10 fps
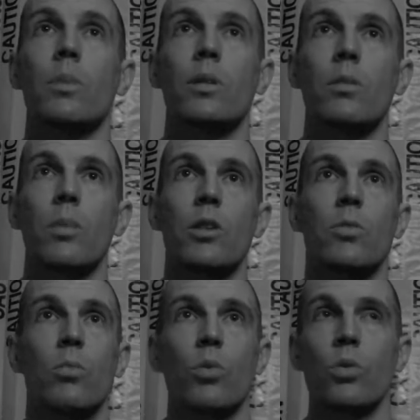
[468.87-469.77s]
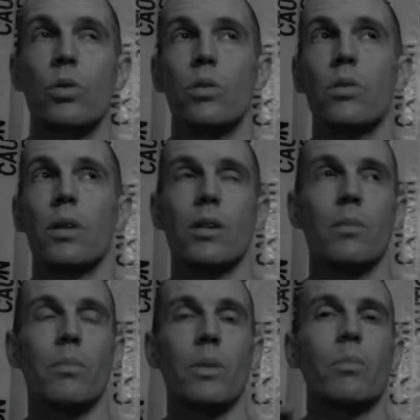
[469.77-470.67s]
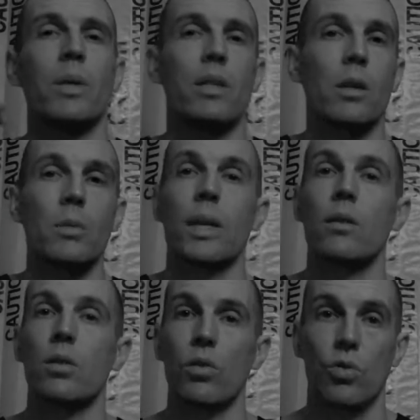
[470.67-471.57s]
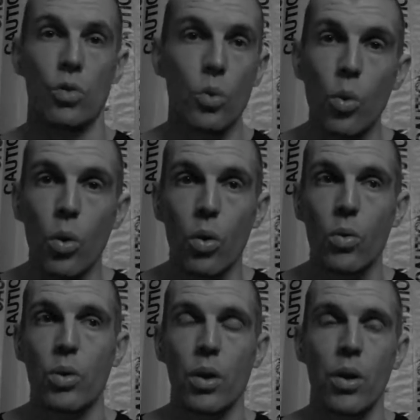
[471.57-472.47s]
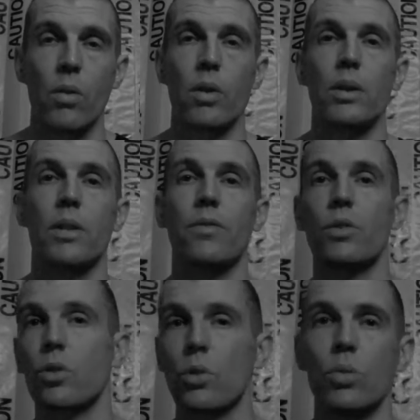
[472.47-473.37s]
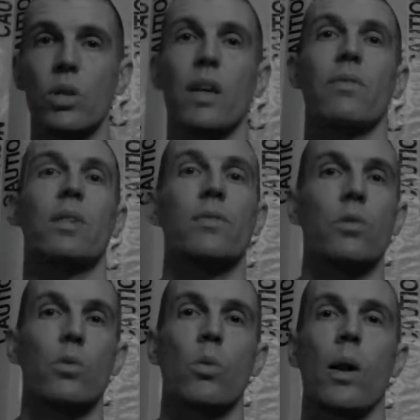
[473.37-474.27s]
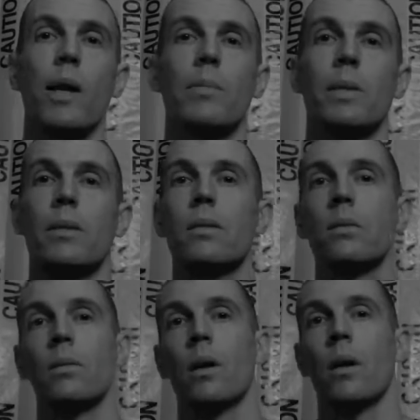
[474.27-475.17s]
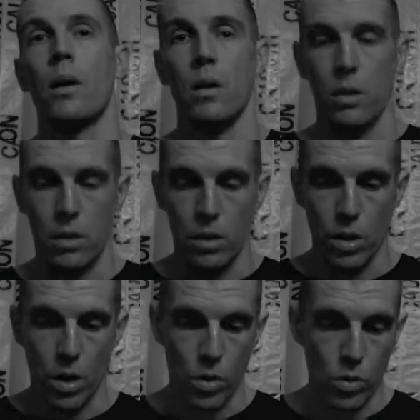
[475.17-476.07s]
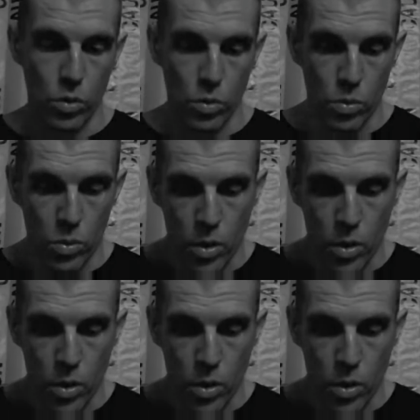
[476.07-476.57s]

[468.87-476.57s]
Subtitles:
It's much more, it basically comes down to the school, you know, and different schools have different requirements. So